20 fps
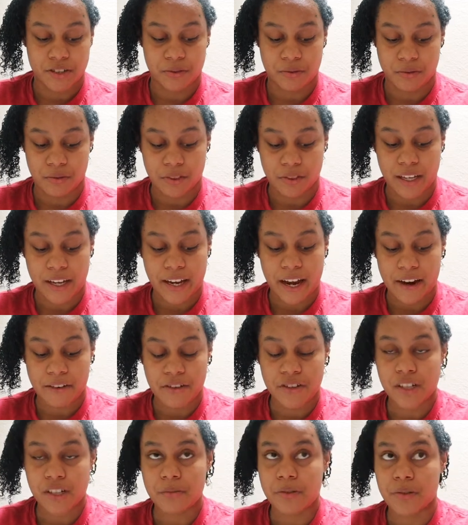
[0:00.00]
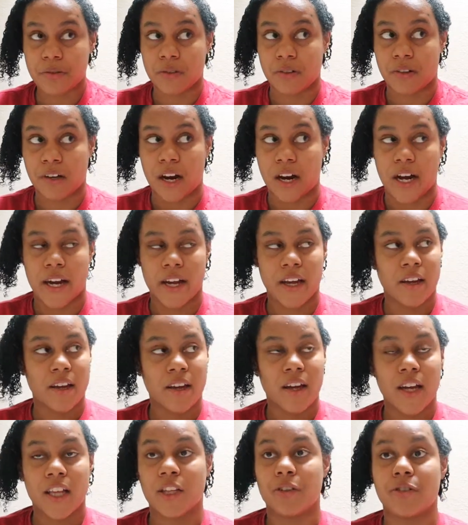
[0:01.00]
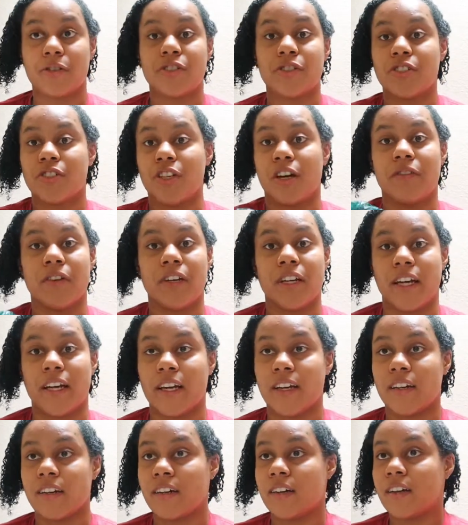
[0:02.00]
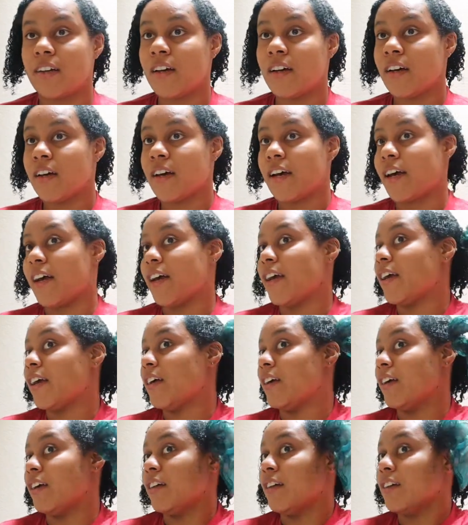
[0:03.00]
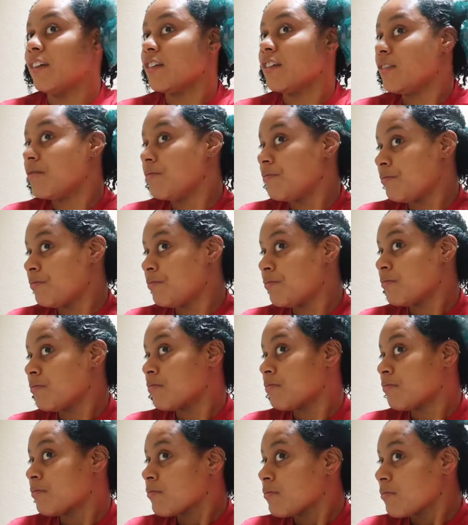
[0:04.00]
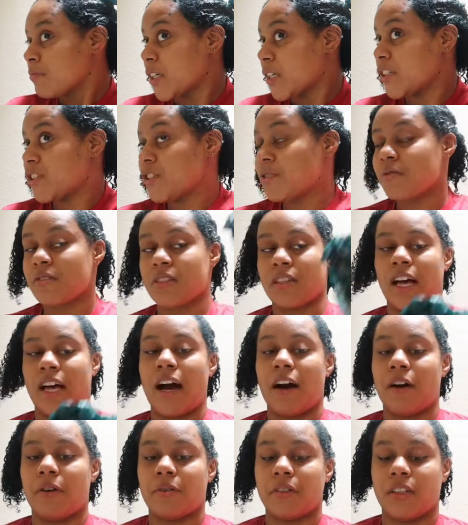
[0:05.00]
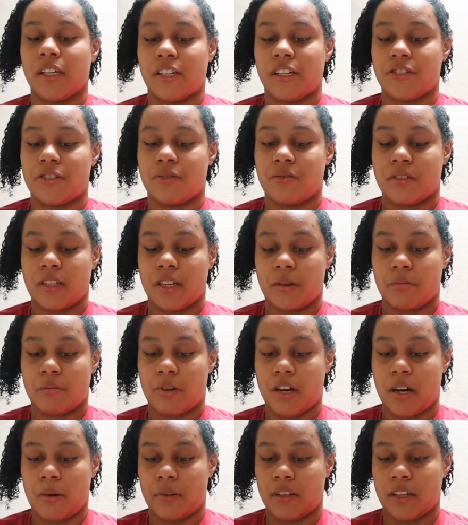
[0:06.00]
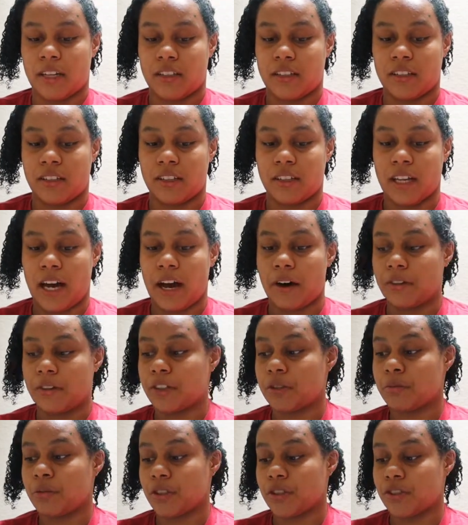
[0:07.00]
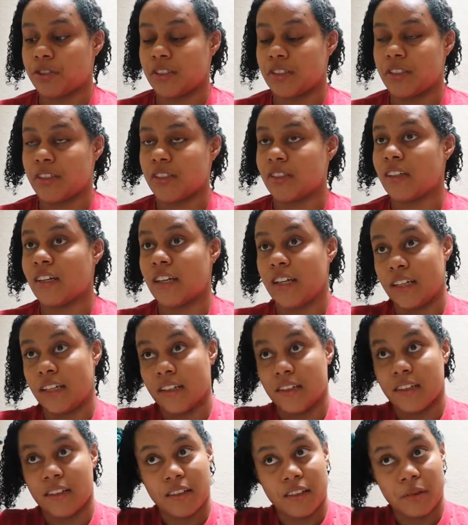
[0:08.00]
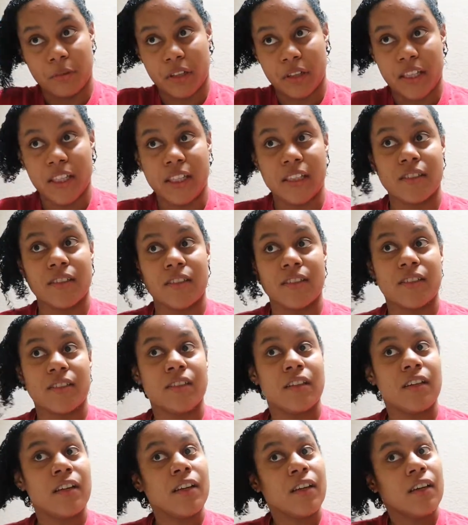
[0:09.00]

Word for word: She would like every time she would cry, they'll just shove it in and because she was loud. Like she was like probably like the loudest person in the place.